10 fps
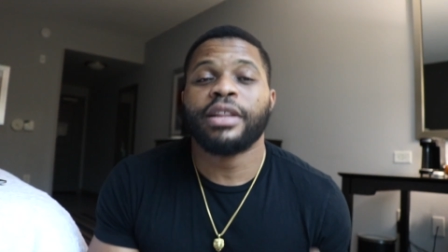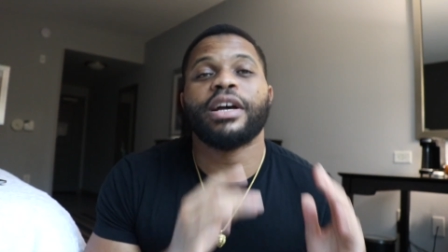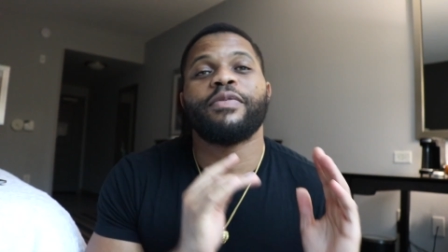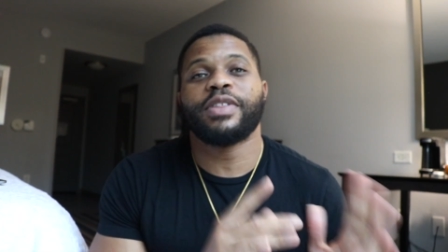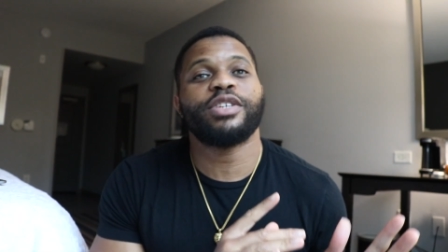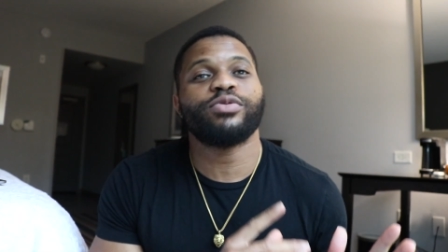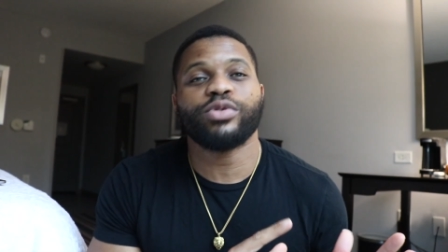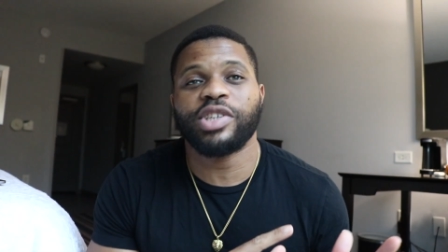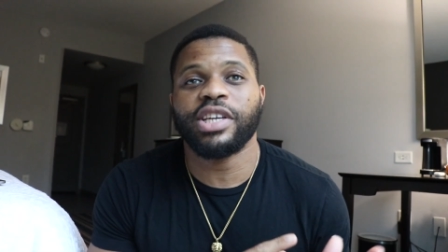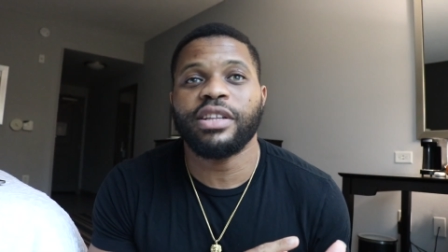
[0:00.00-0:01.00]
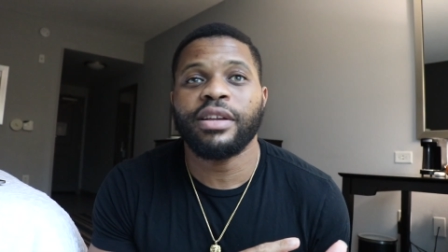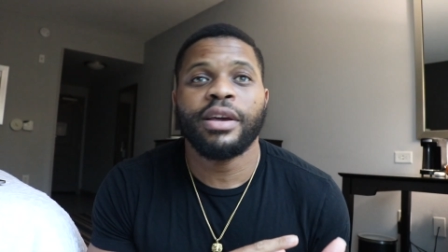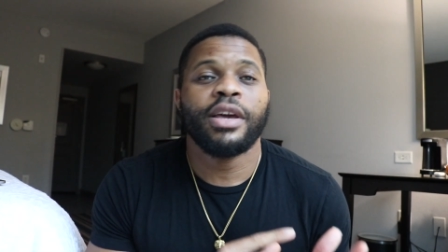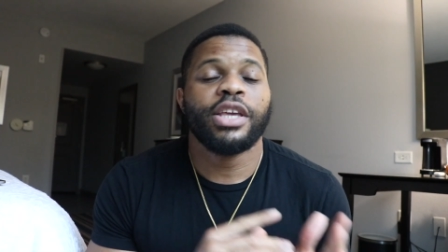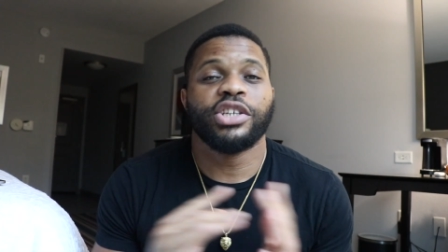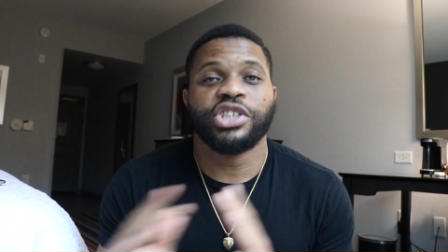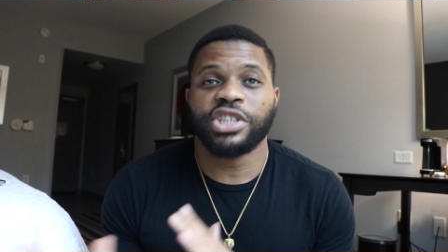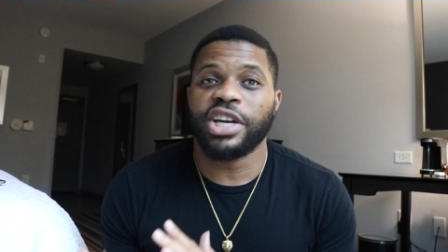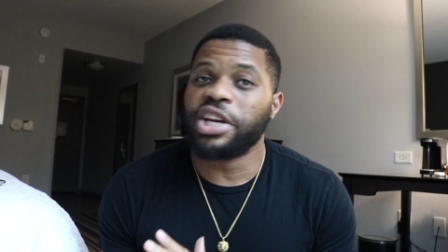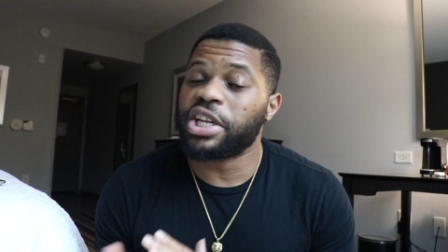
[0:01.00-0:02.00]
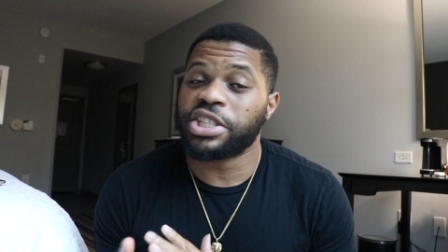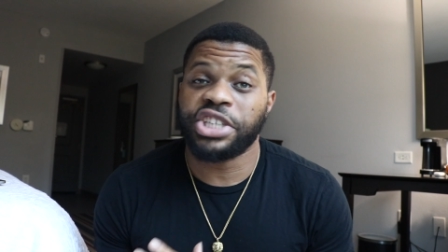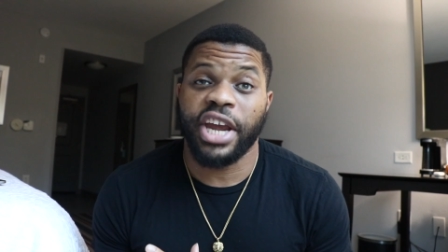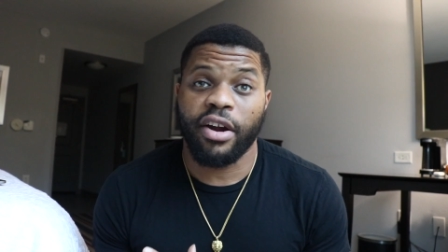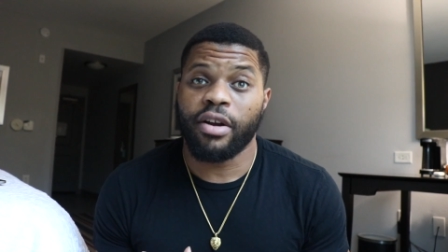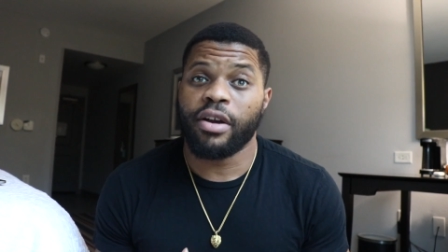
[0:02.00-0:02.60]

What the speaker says: Now for this routine, you're just gonna need a chair.